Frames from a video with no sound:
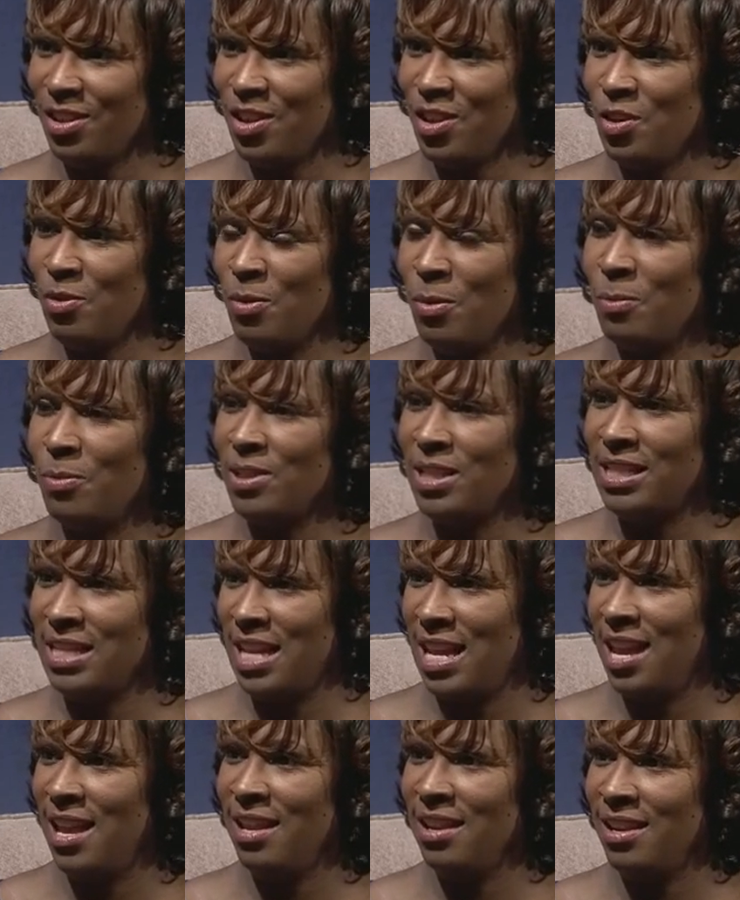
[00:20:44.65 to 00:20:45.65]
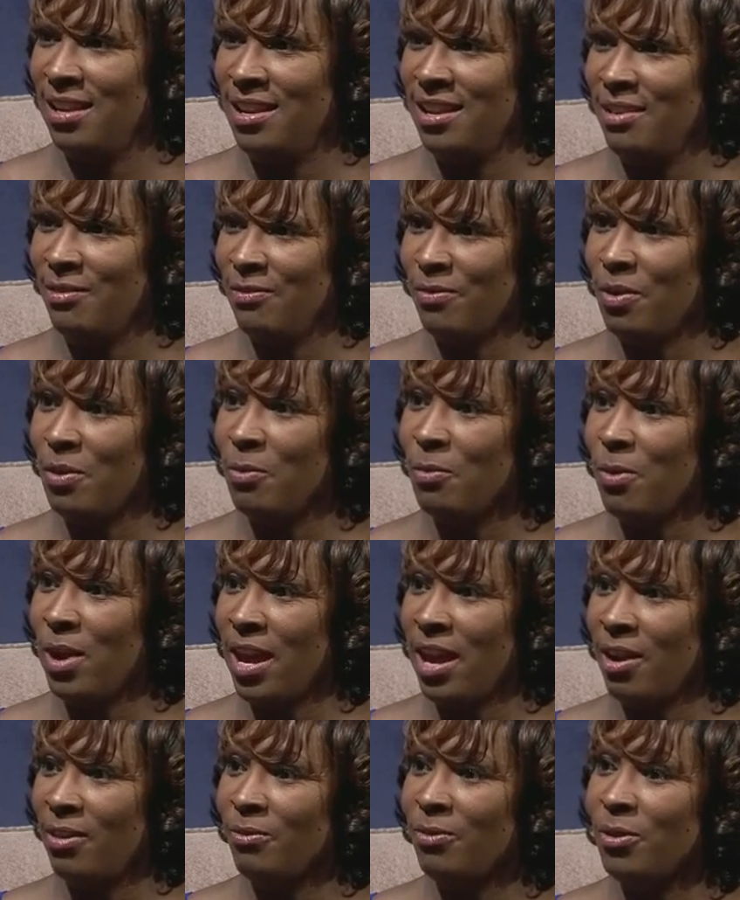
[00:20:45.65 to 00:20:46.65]
You would present in a different
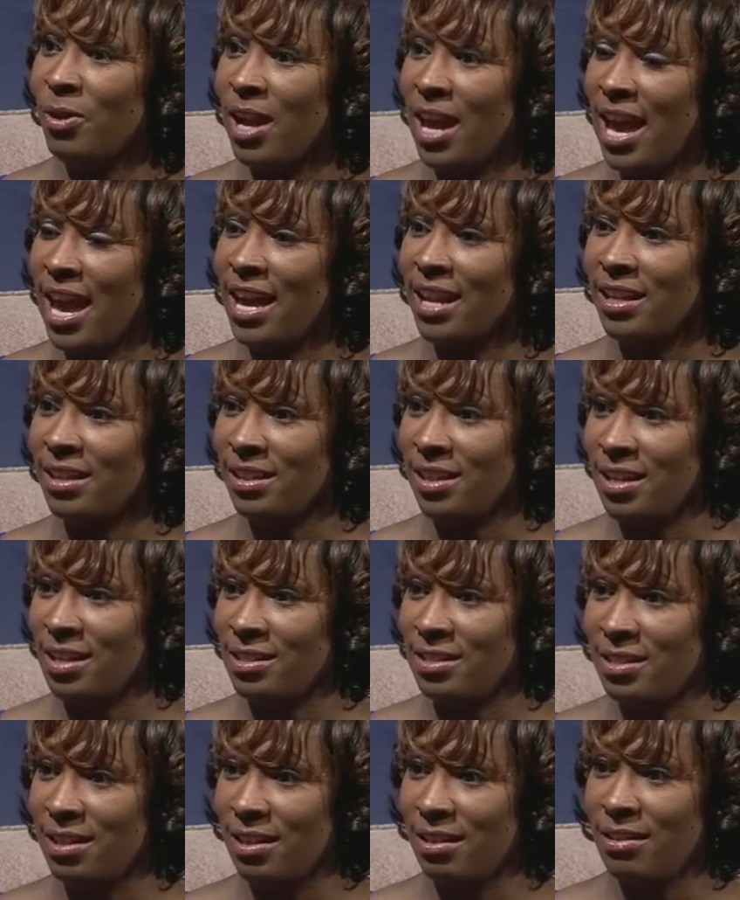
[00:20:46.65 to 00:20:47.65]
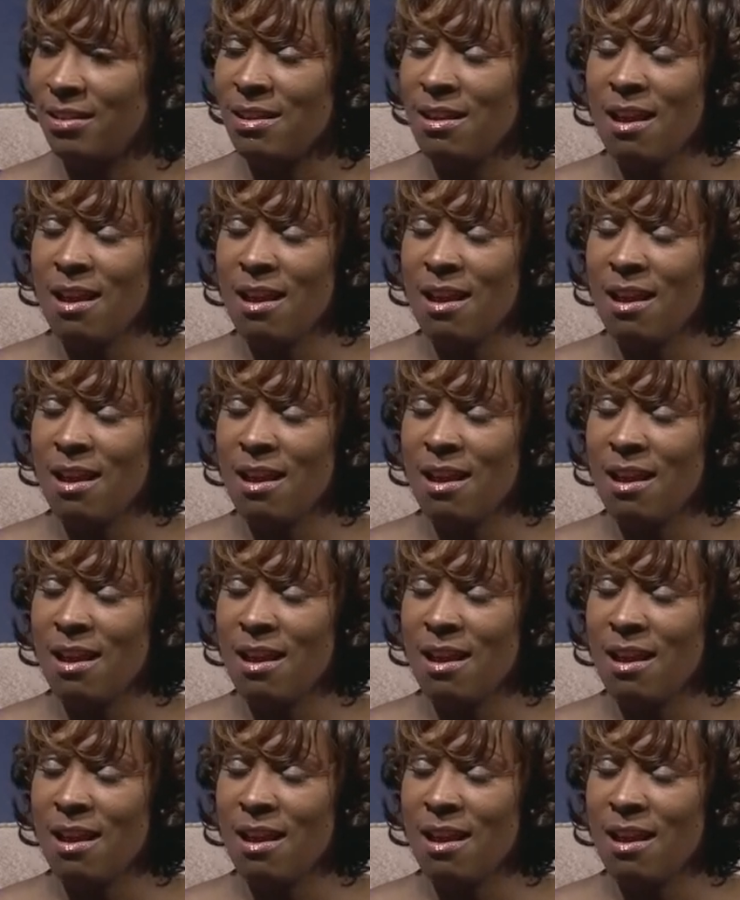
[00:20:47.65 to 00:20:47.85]
way for an adolescent.